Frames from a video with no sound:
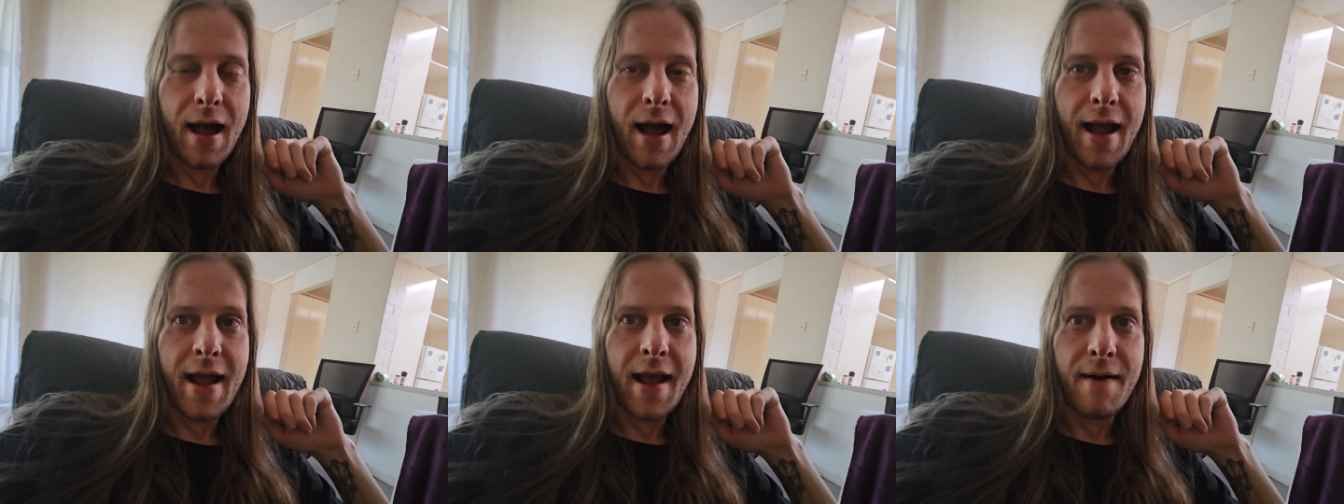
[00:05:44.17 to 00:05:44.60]

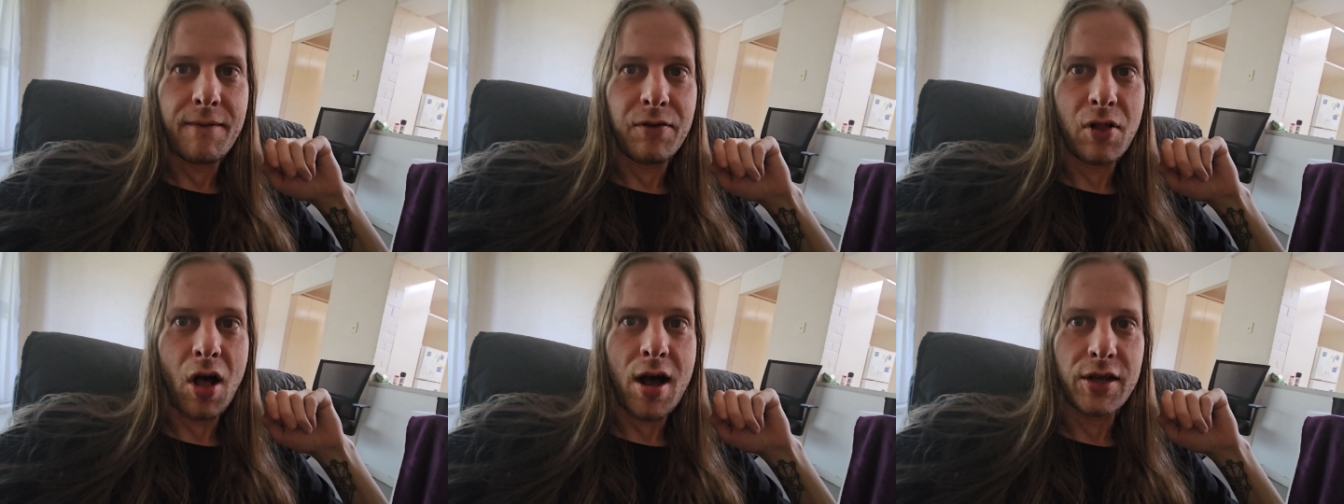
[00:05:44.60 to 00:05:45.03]
I
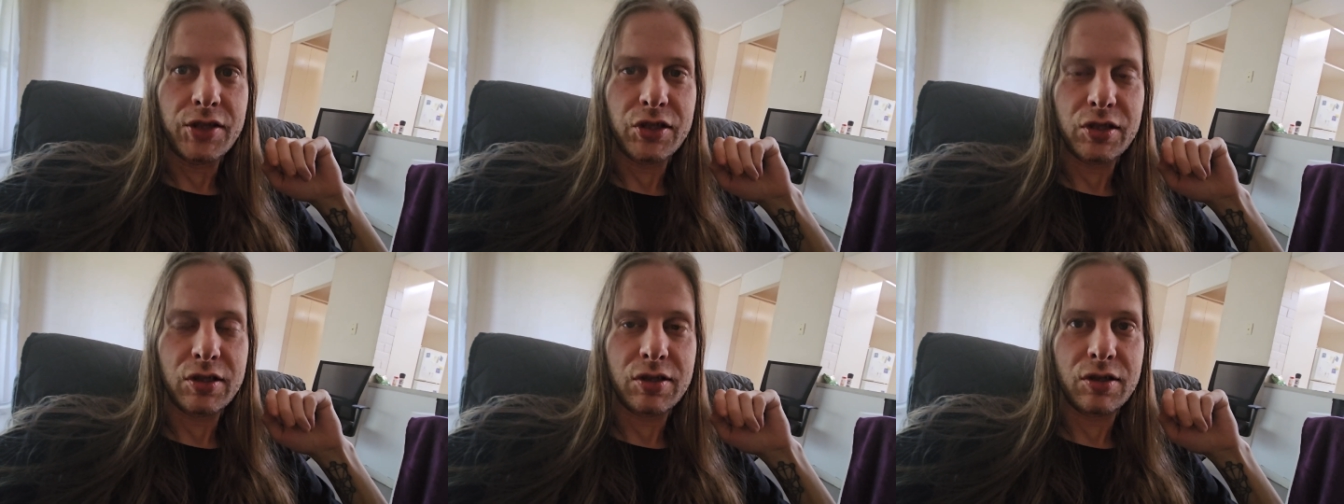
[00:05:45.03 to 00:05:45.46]
have
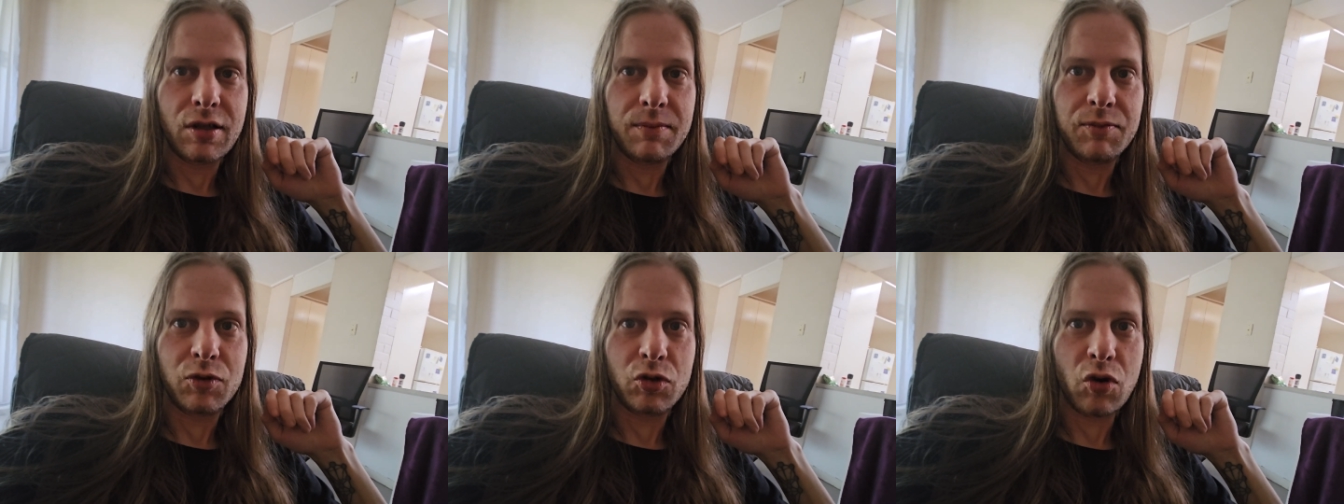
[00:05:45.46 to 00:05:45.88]
lost
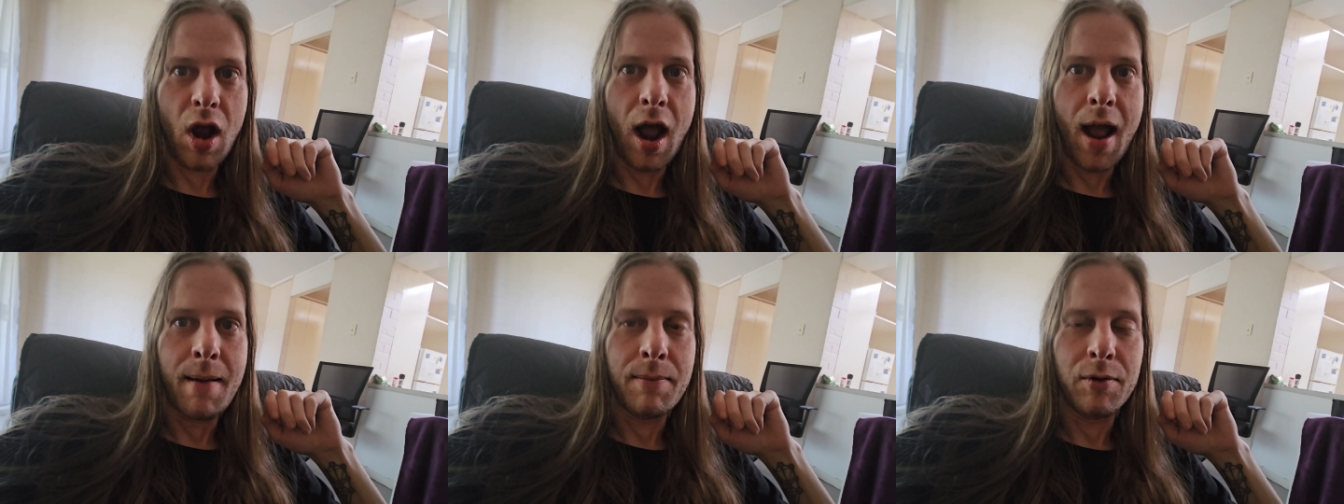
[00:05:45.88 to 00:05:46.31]

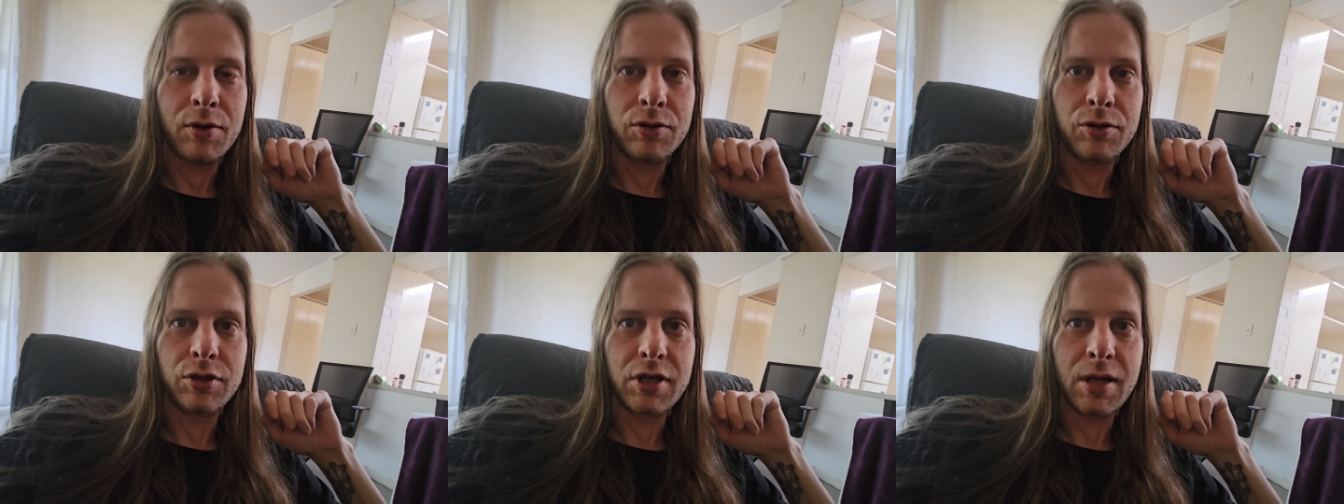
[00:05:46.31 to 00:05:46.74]

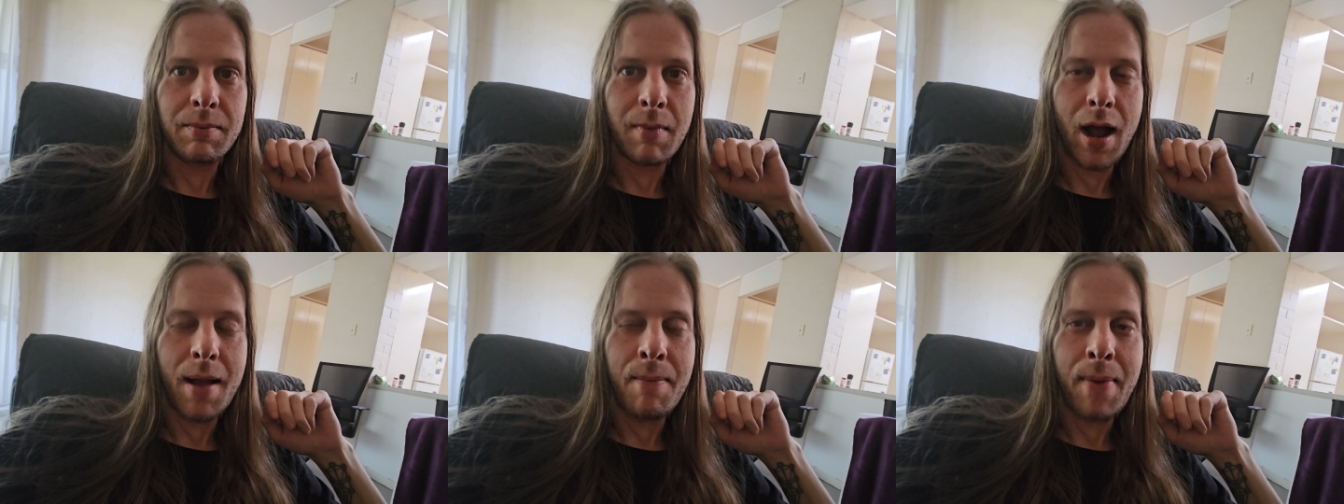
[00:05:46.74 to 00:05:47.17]
subscribers
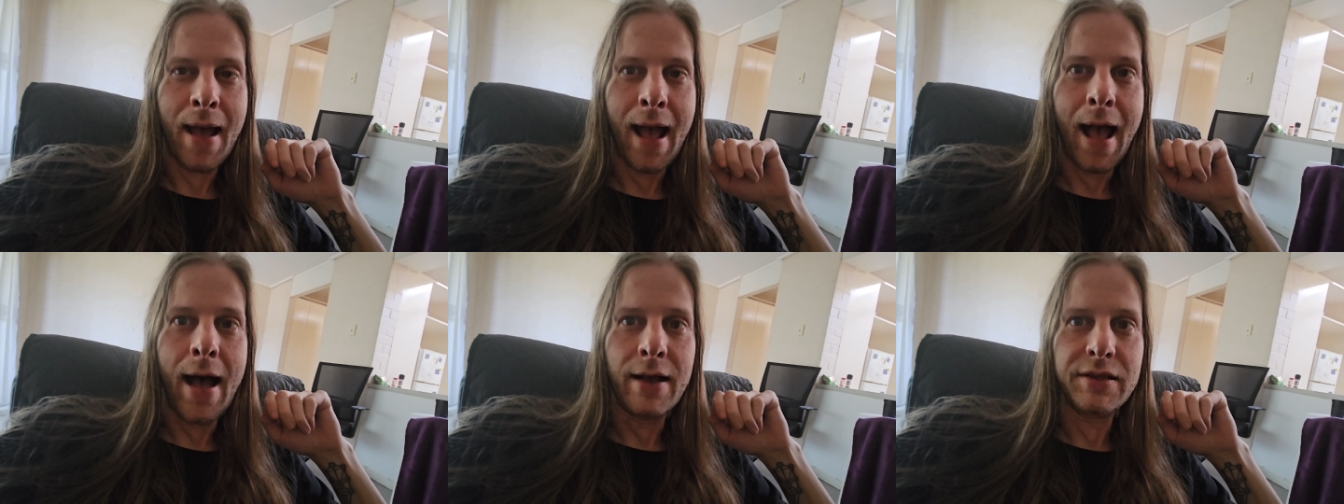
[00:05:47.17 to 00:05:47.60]
in my
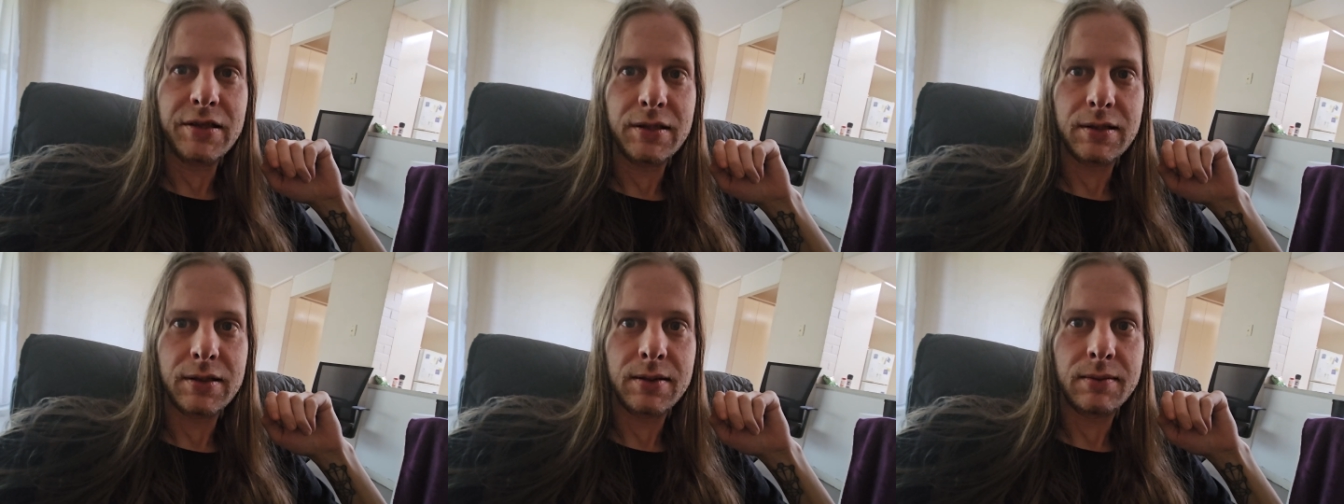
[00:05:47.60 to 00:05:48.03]

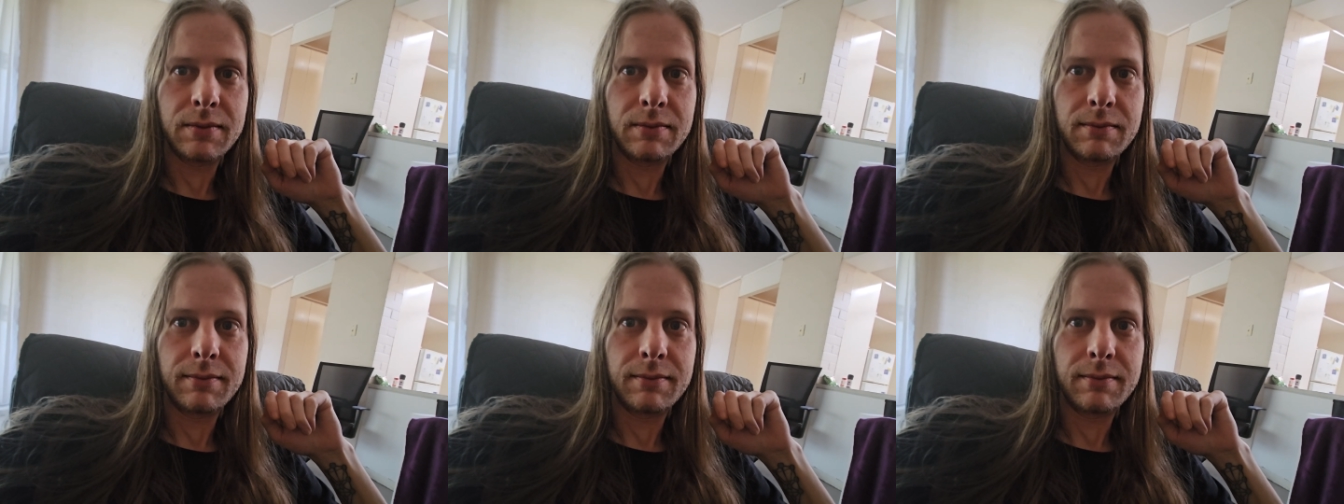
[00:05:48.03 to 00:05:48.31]
past.